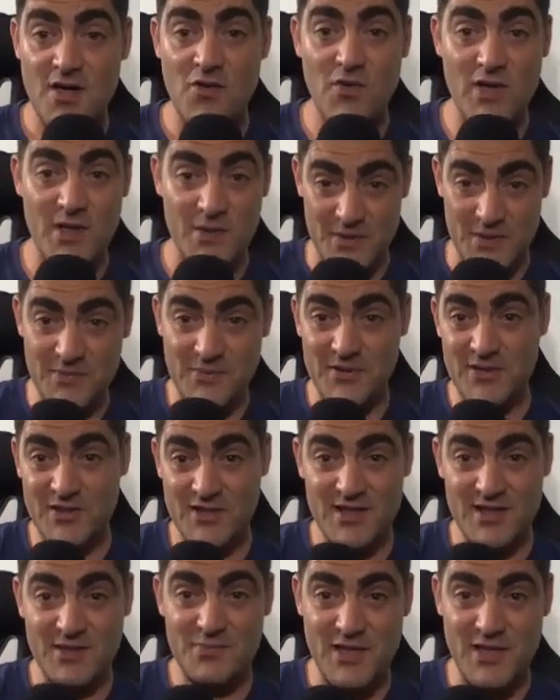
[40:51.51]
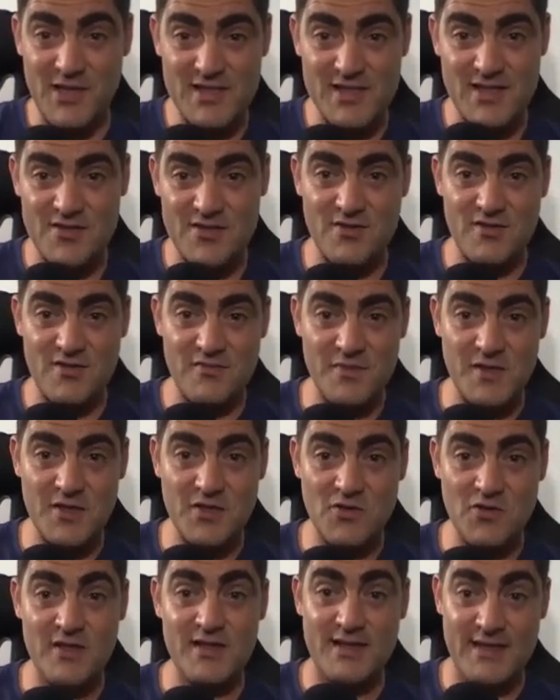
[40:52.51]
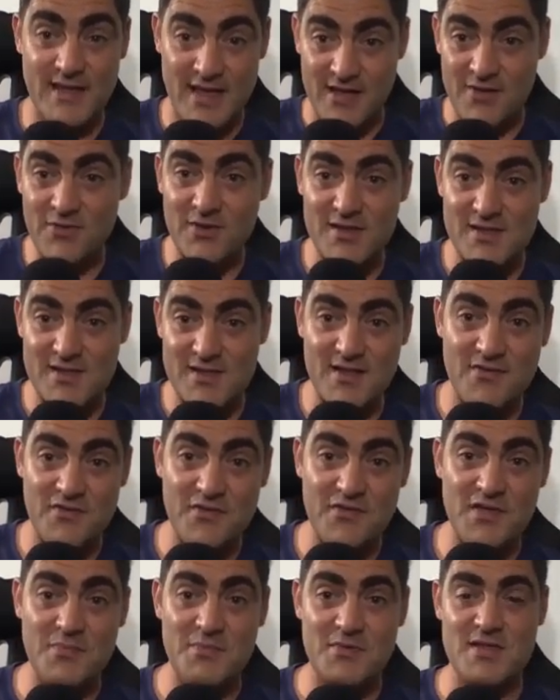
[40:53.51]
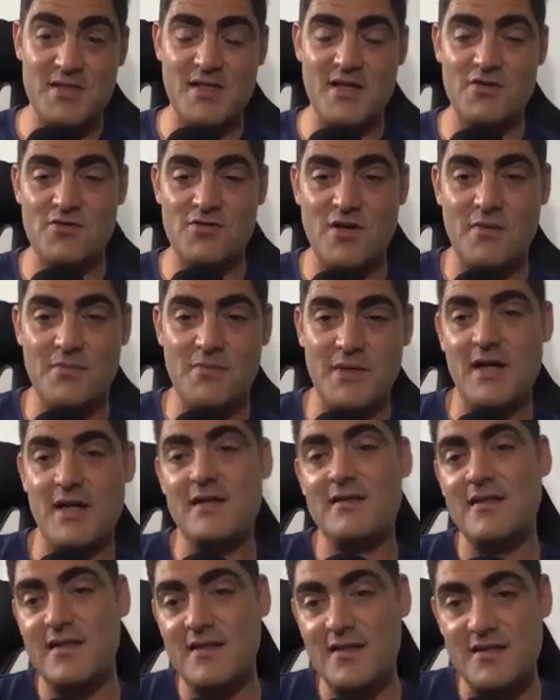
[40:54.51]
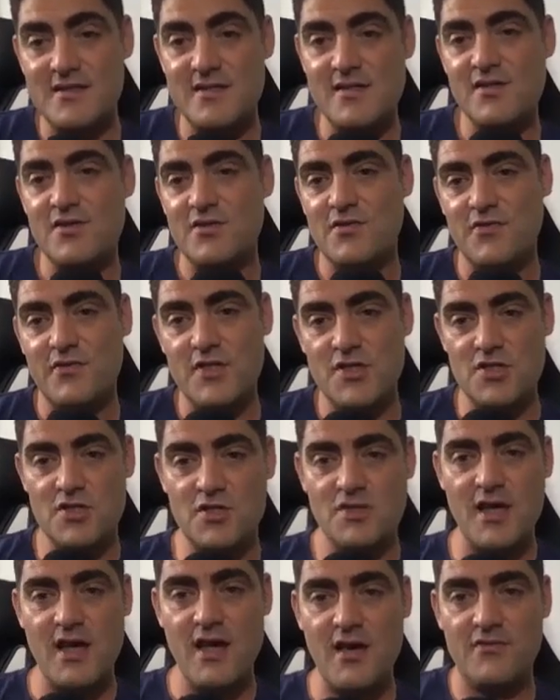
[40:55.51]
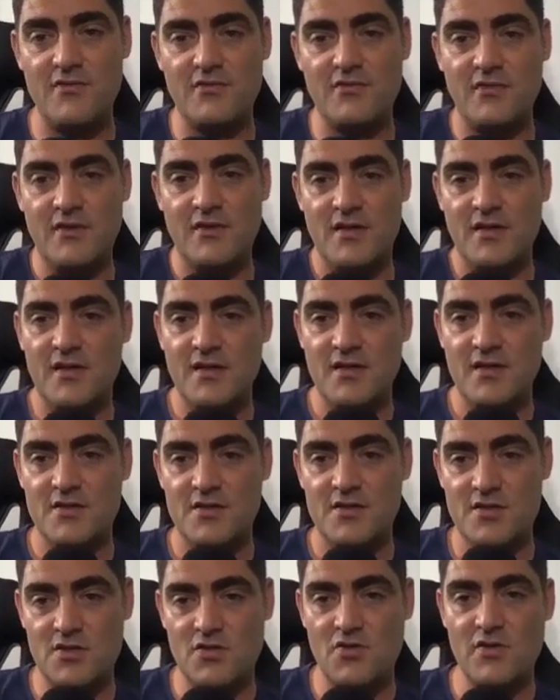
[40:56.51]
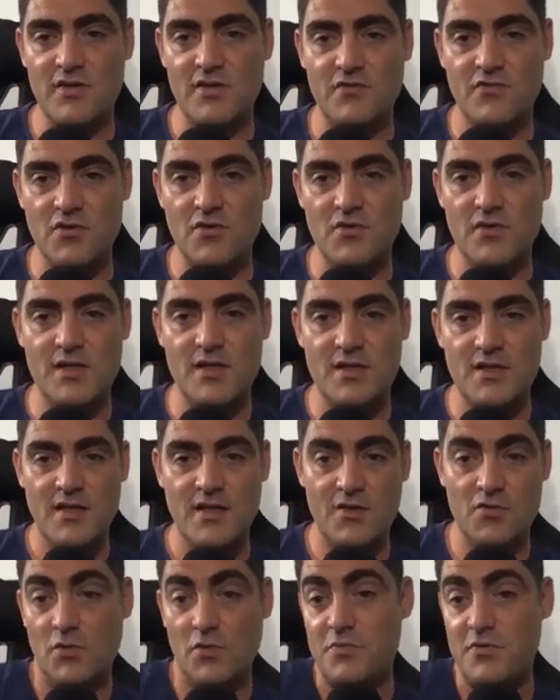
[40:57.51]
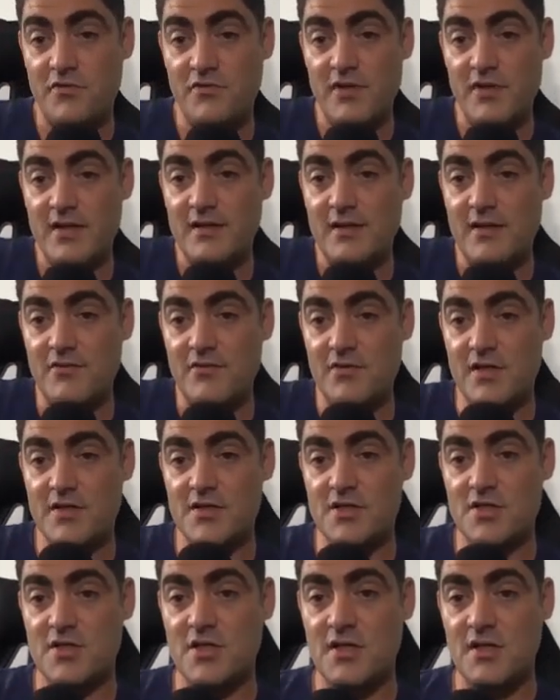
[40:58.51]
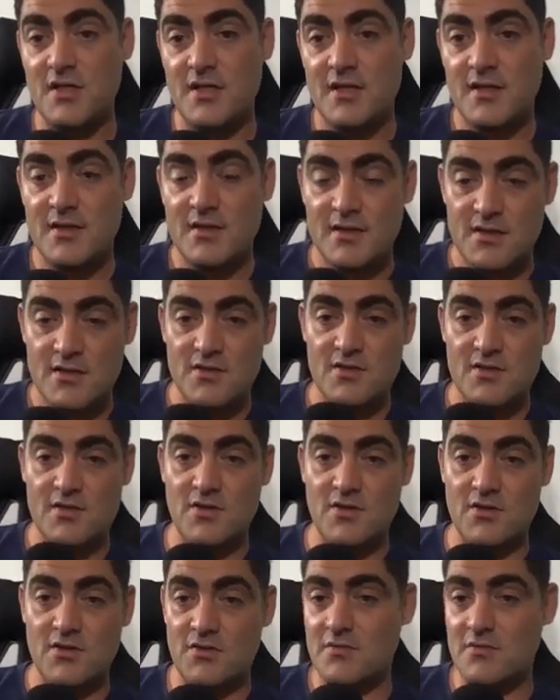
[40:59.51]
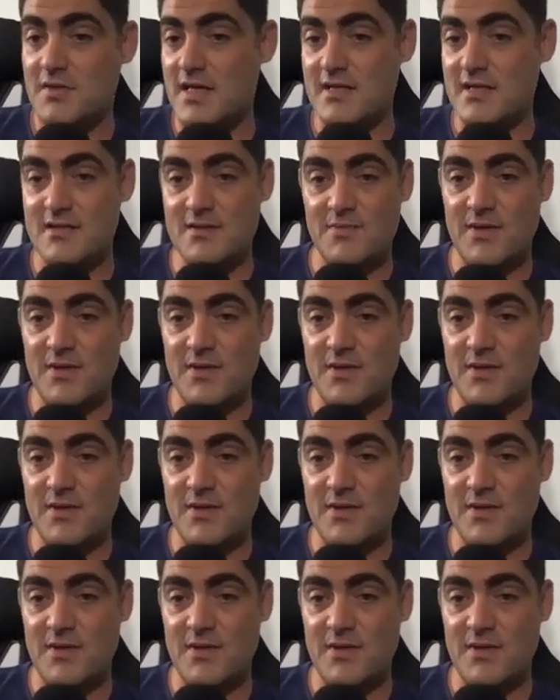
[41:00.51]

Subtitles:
when people look at the price history of Bitcoin, they will see a 50% drop. And I think that's a good feature to have just going forward. It will prevent leverage. So that's